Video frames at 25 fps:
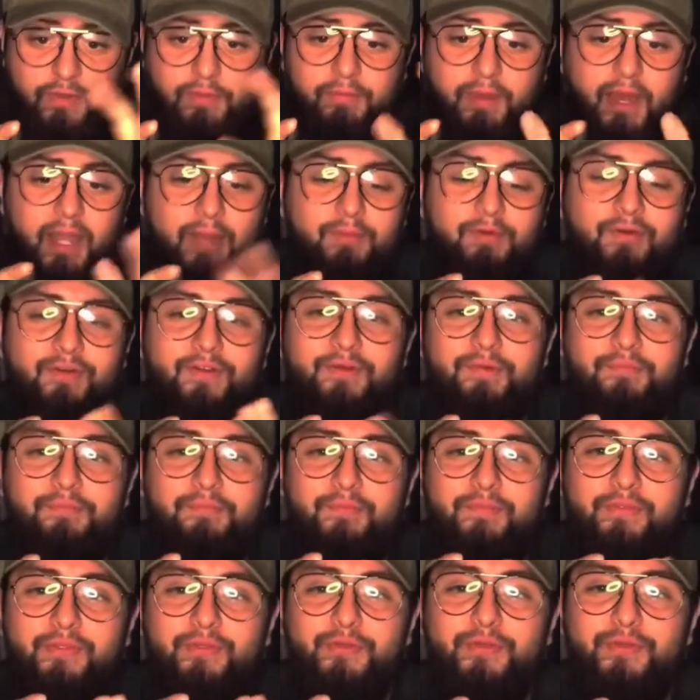bottom of
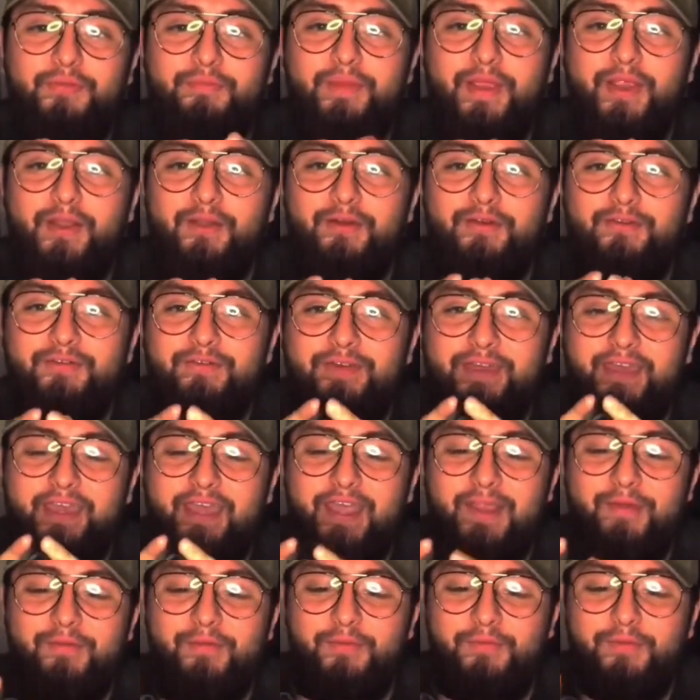through the barrel of a
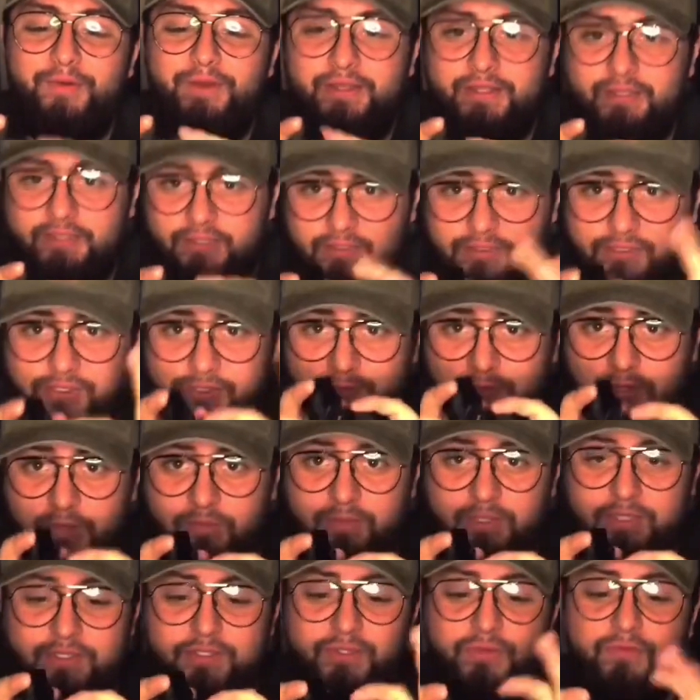camera, but you just want to
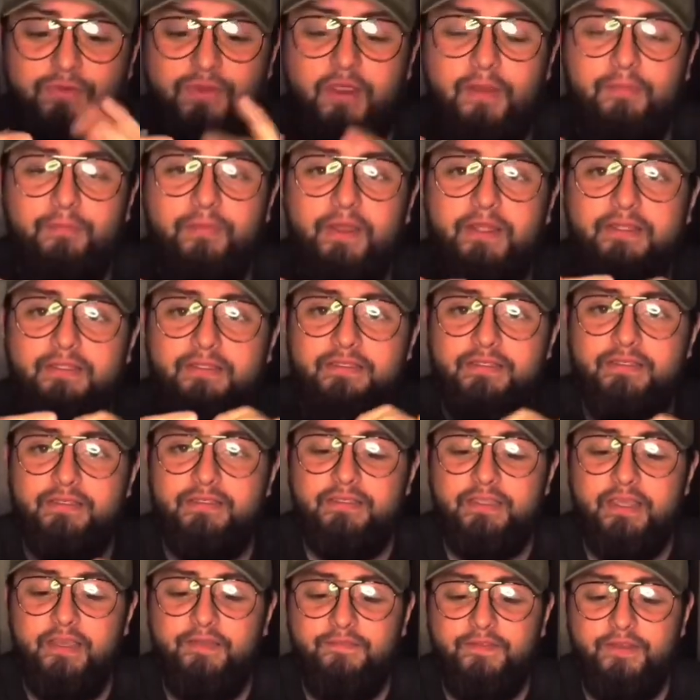make sure we are practicing
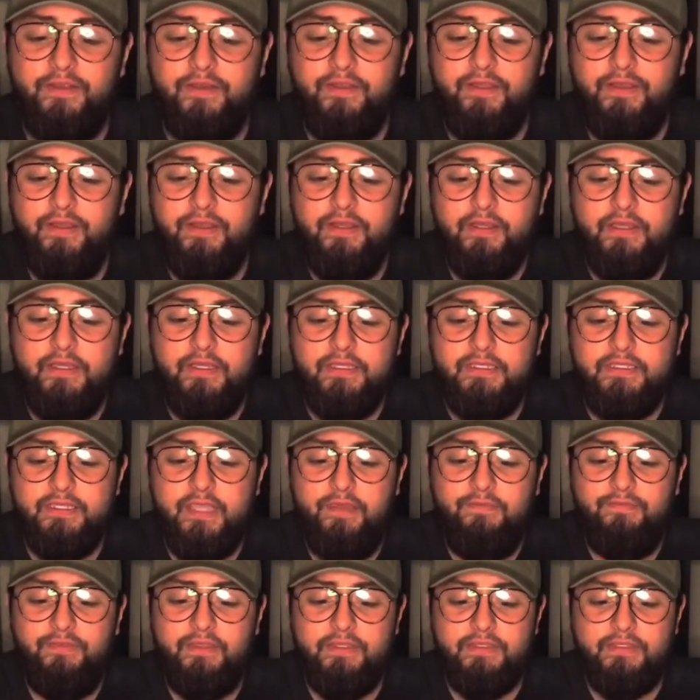
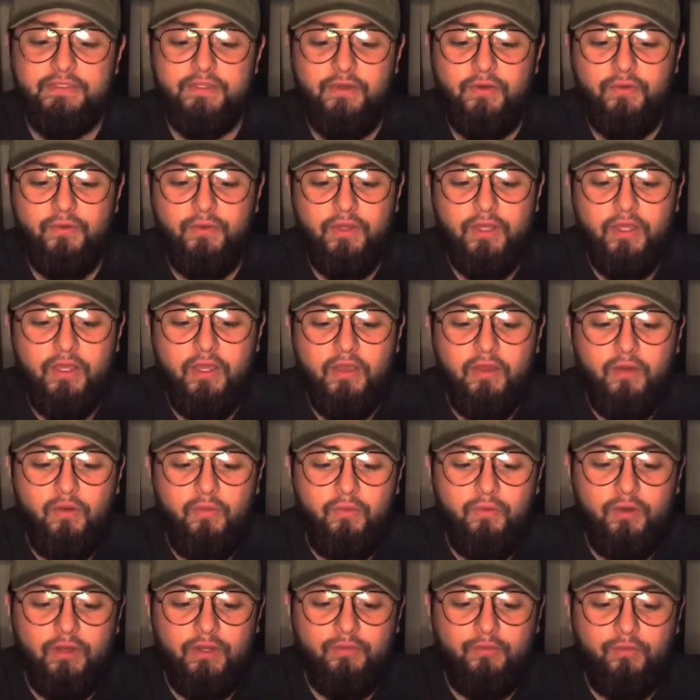safety. So
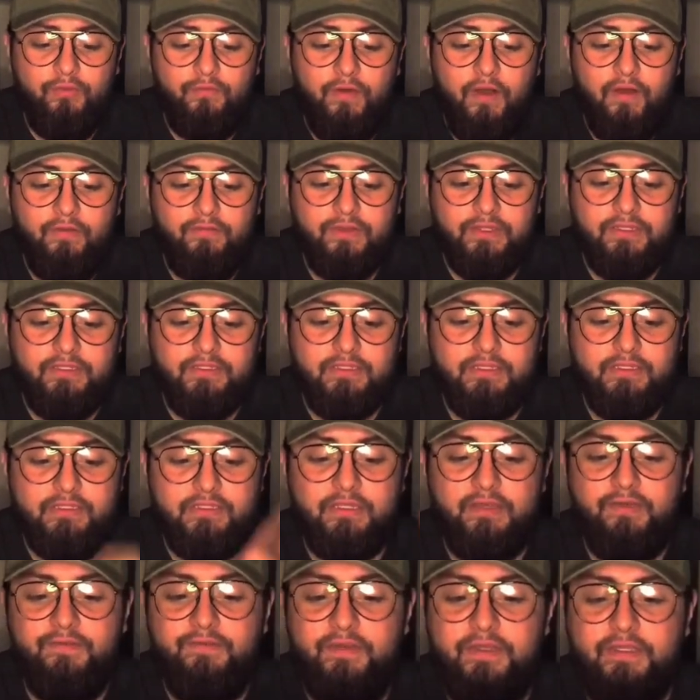what a revolver
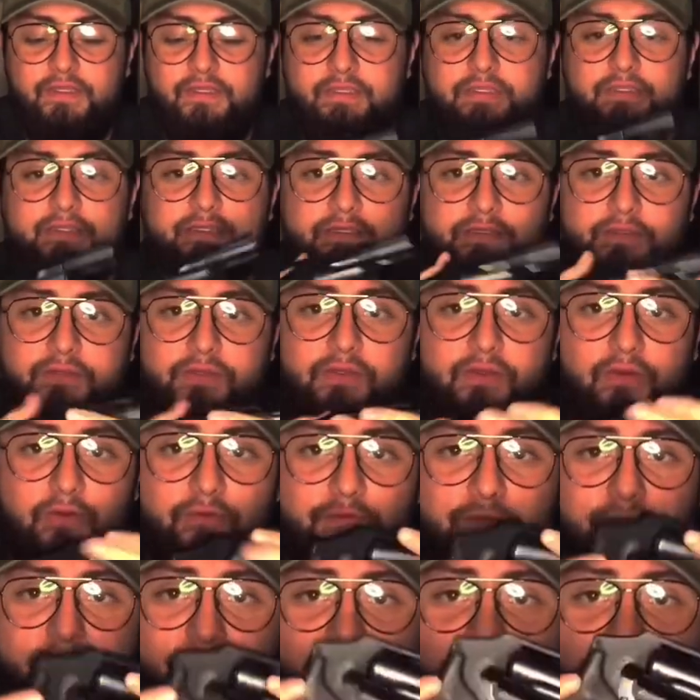consists of is,
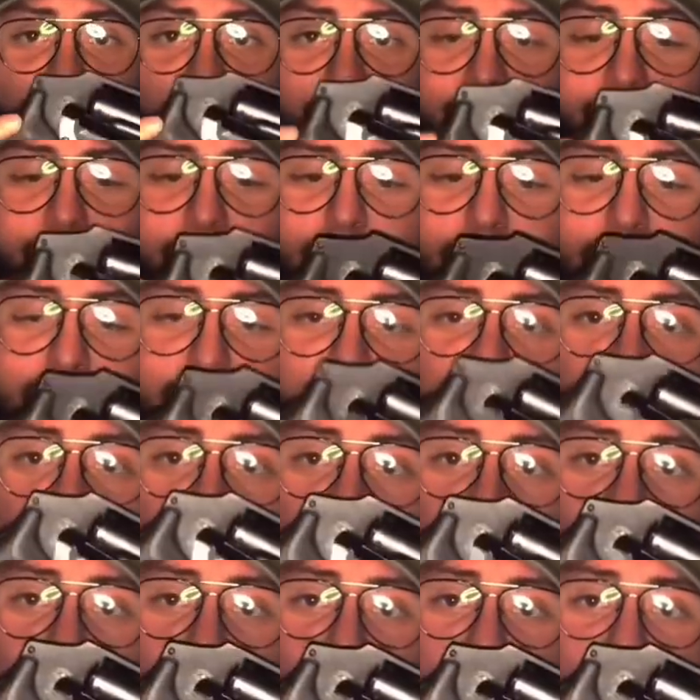very
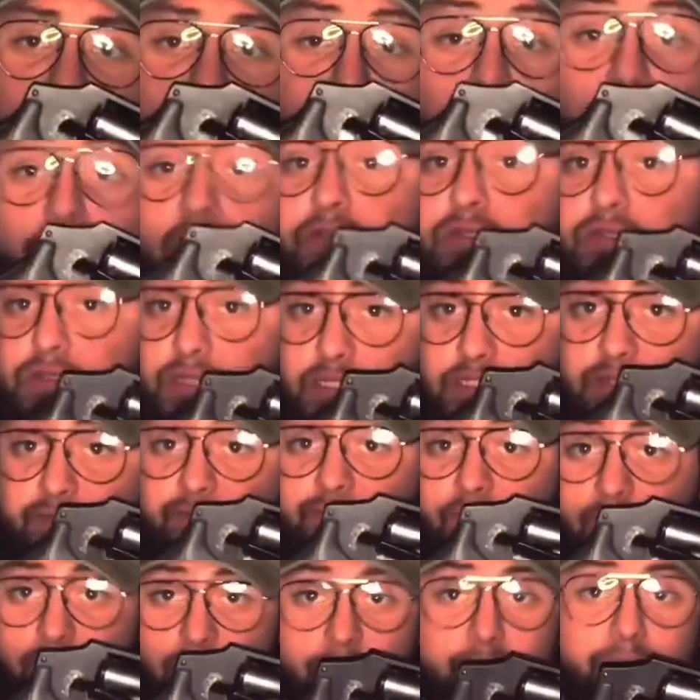small, but you could also get
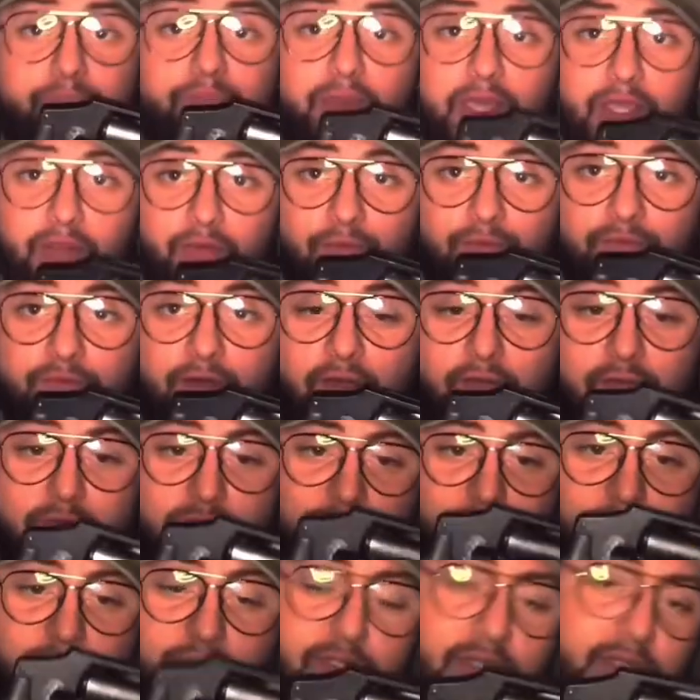some very big
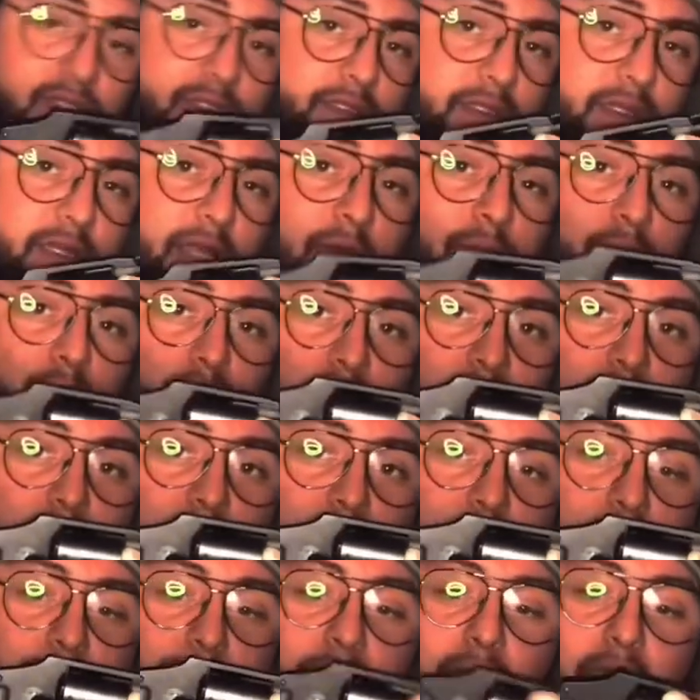revolvers, but it's a lot more
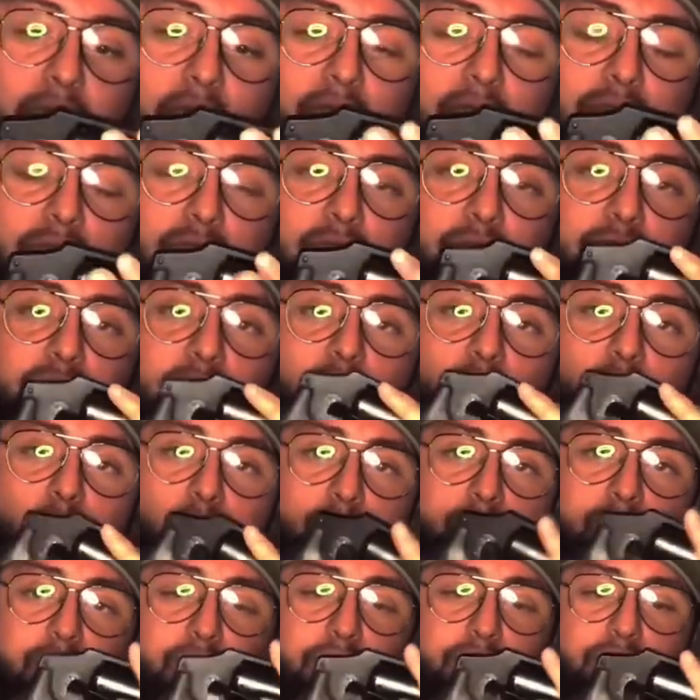compact, a lot
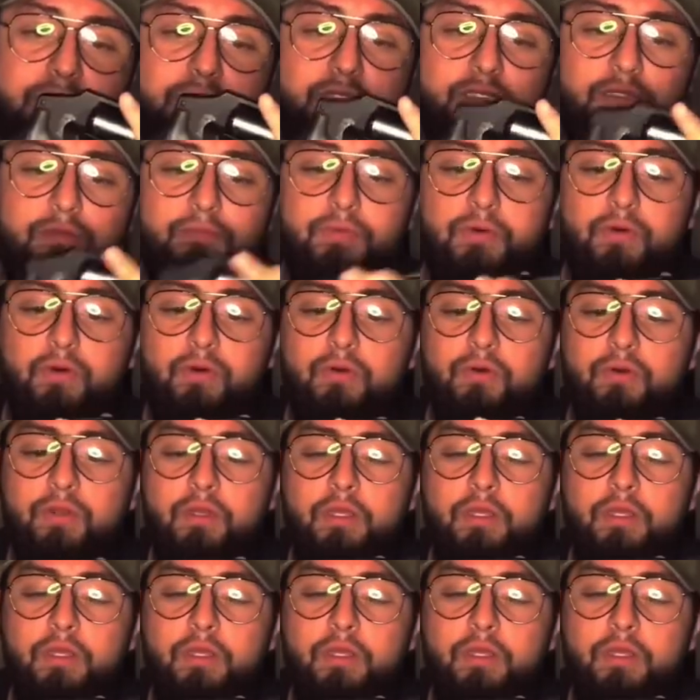more concealable.